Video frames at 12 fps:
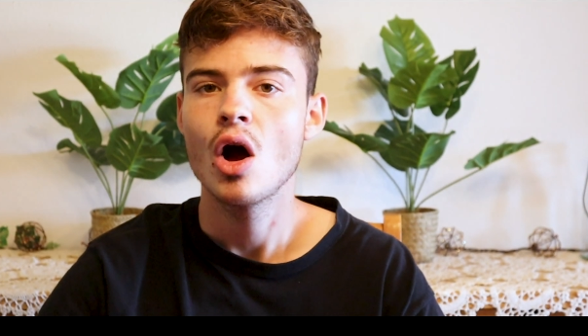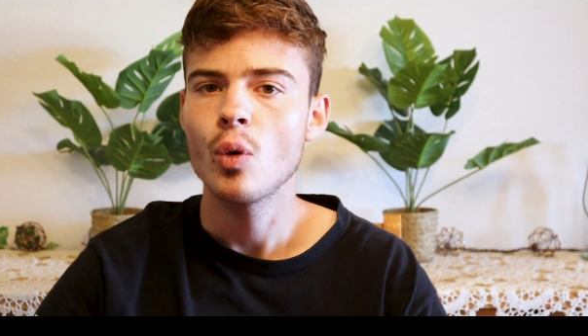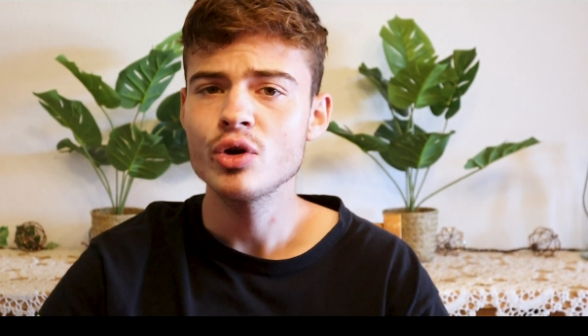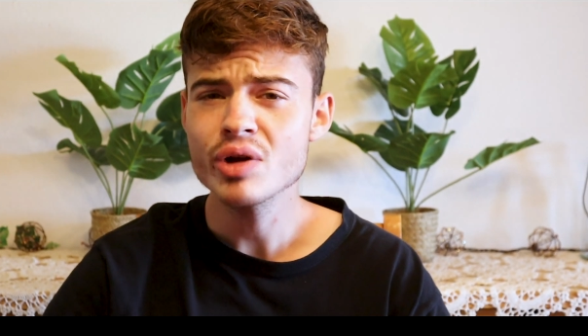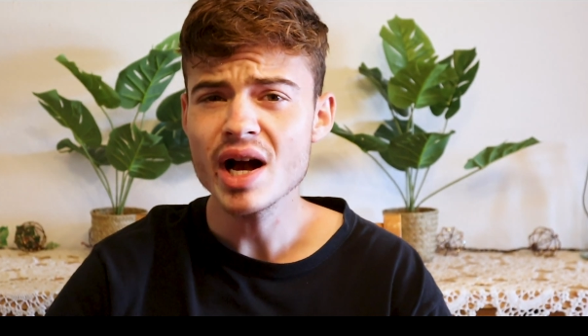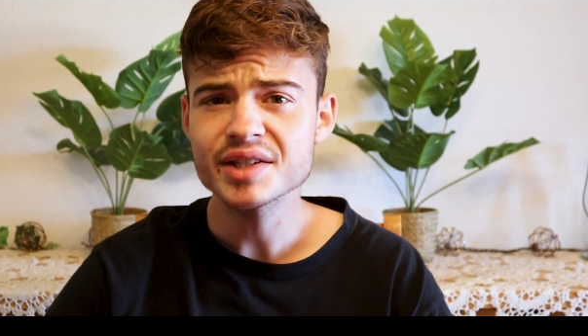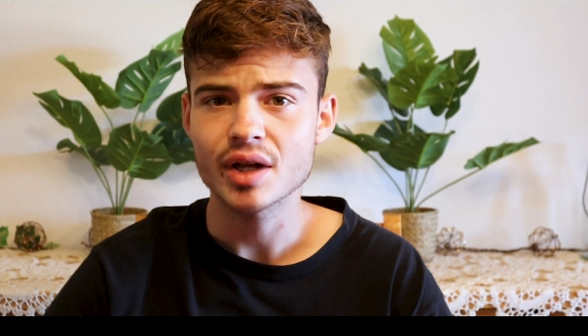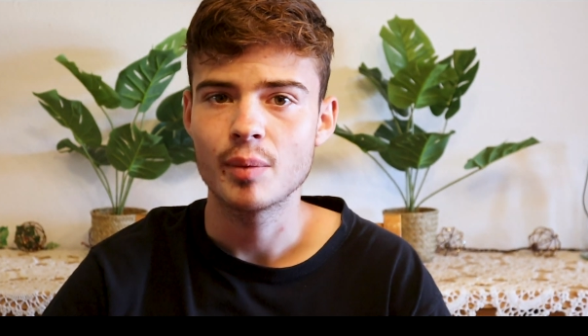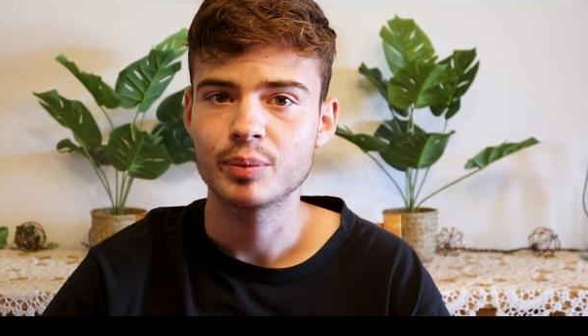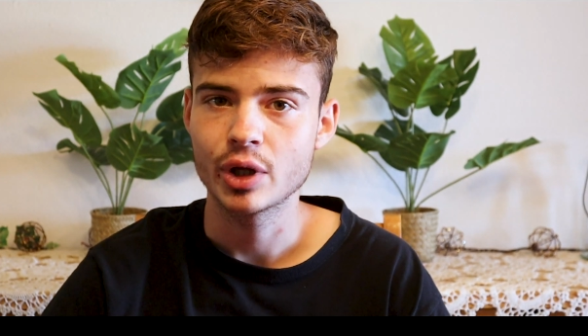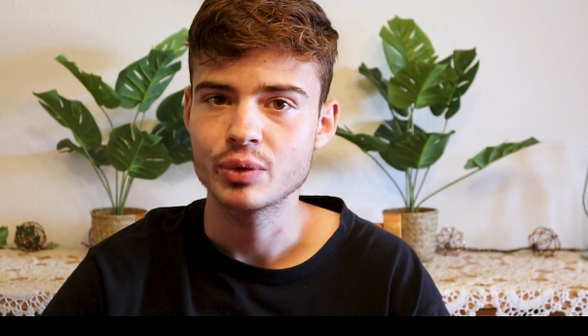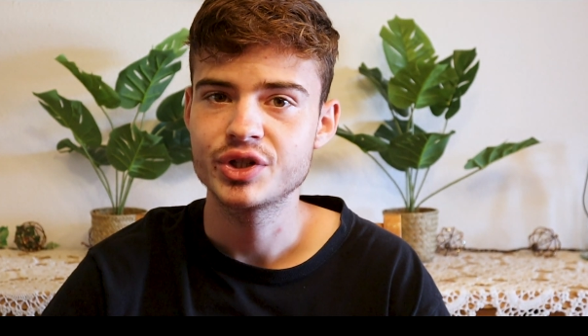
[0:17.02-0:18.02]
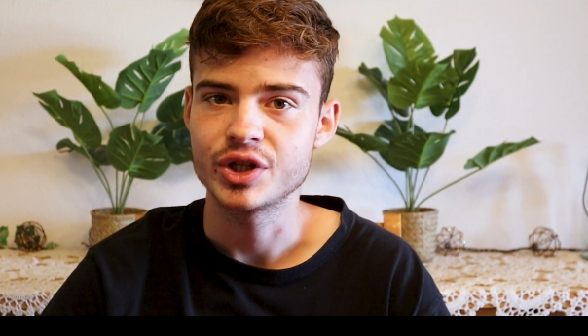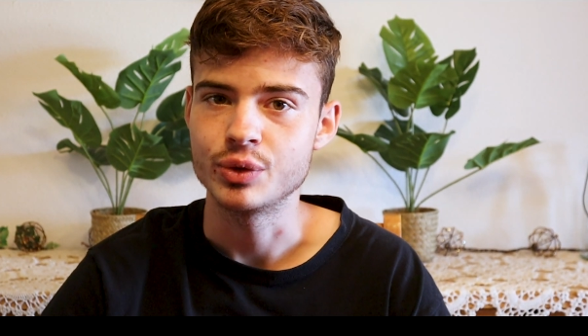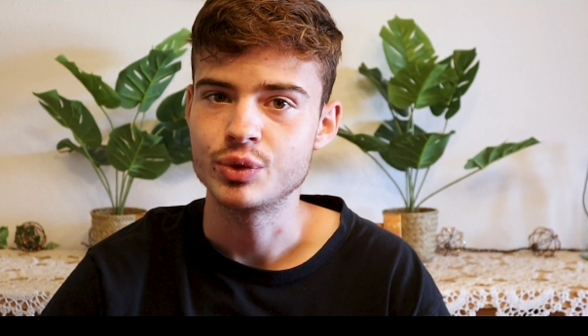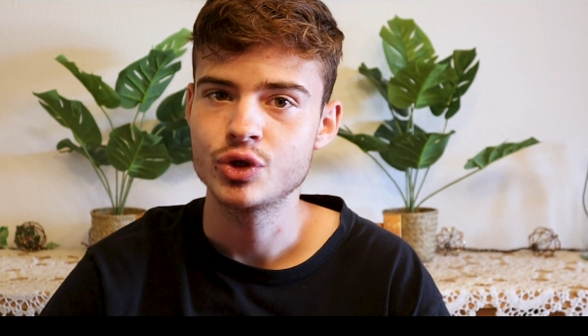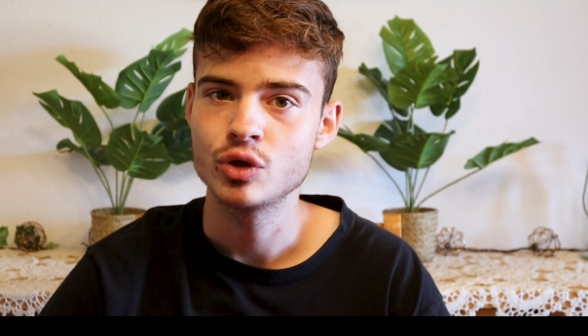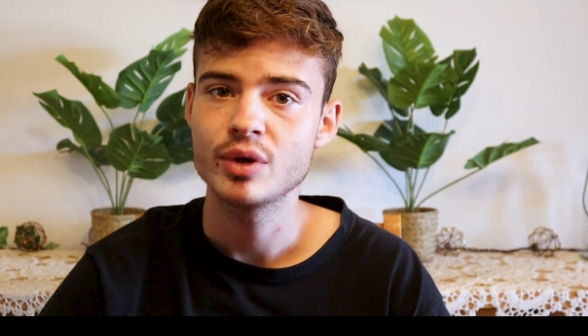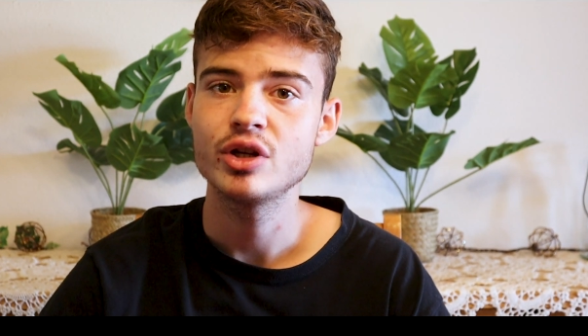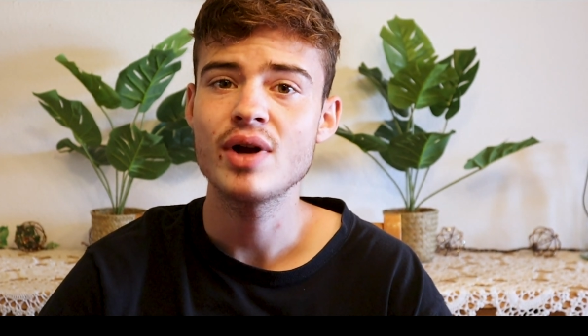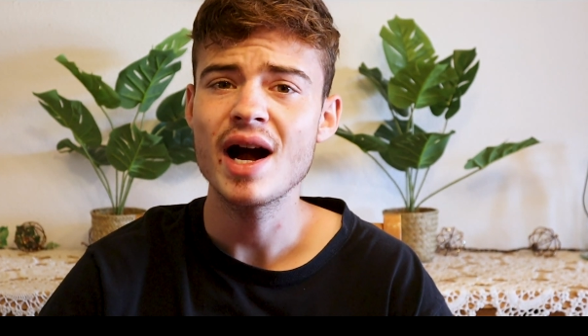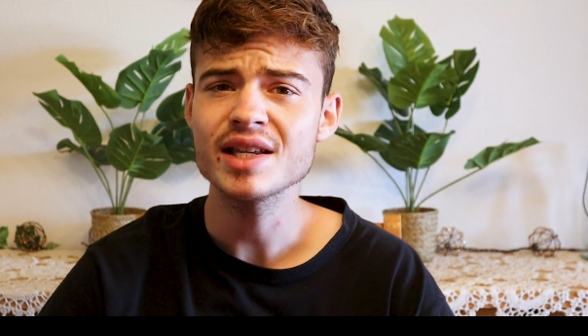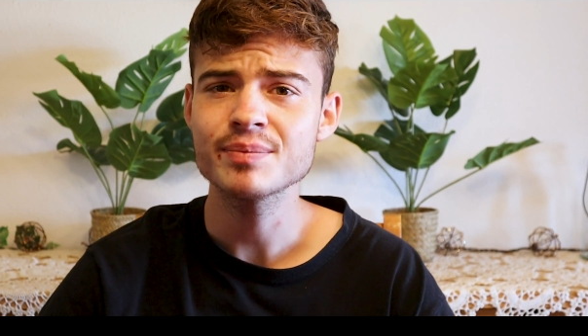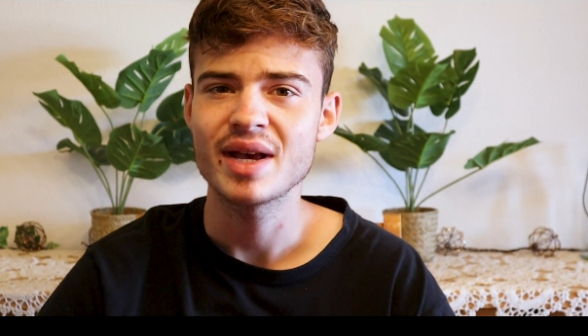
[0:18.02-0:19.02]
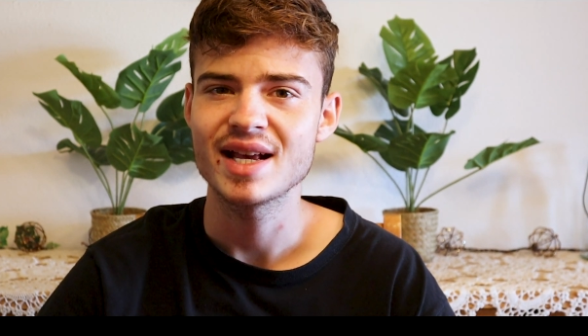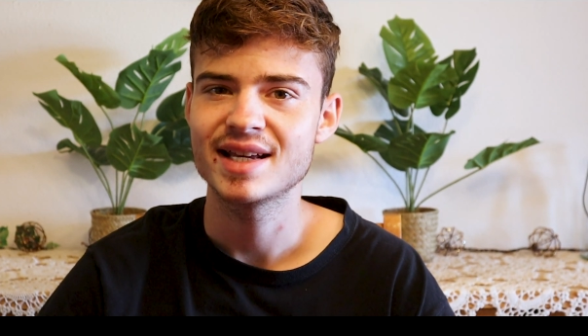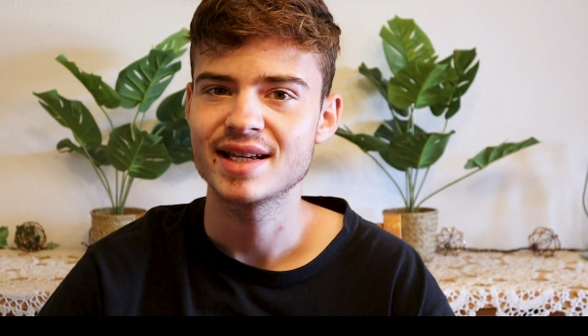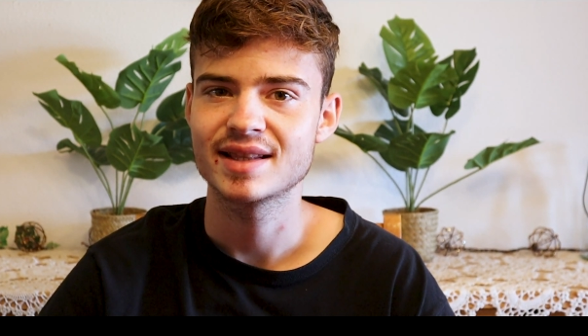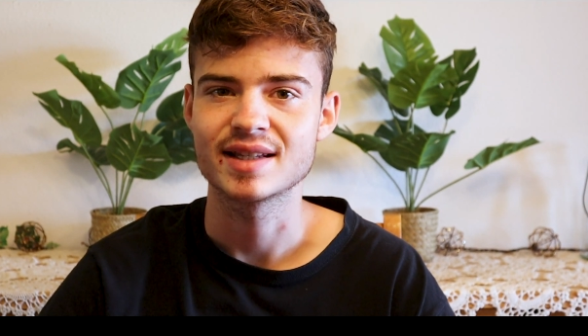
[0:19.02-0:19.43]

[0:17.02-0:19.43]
When you guys upload to YouTube, you guys may get